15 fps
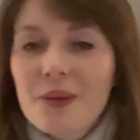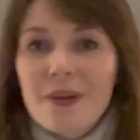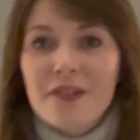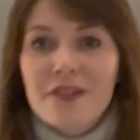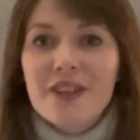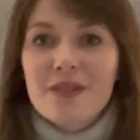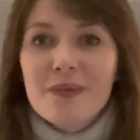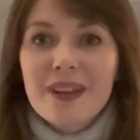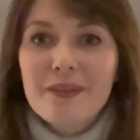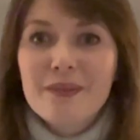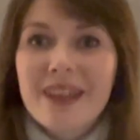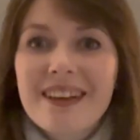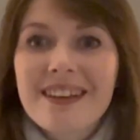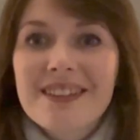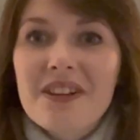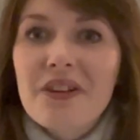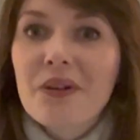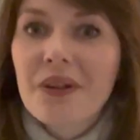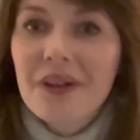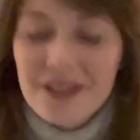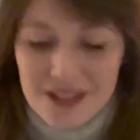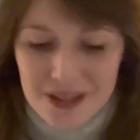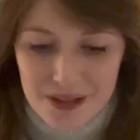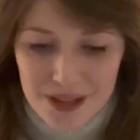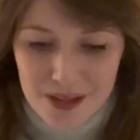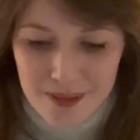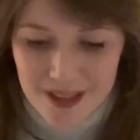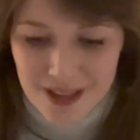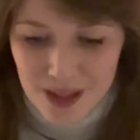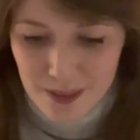my friend's meeting me here, so she was
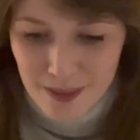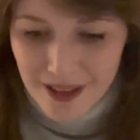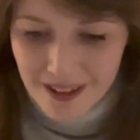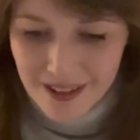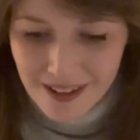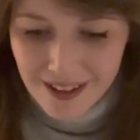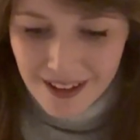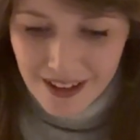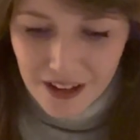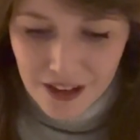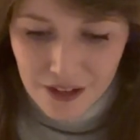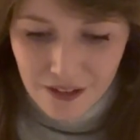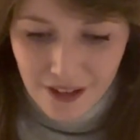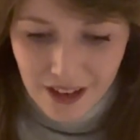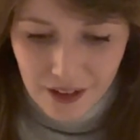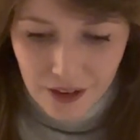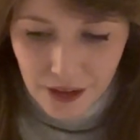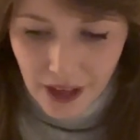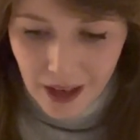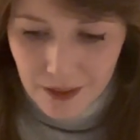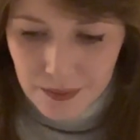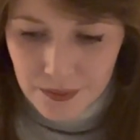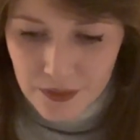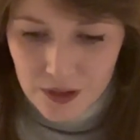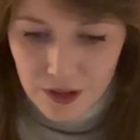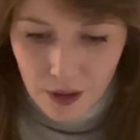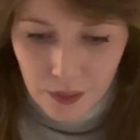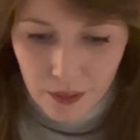just messaging me. Right, okay, so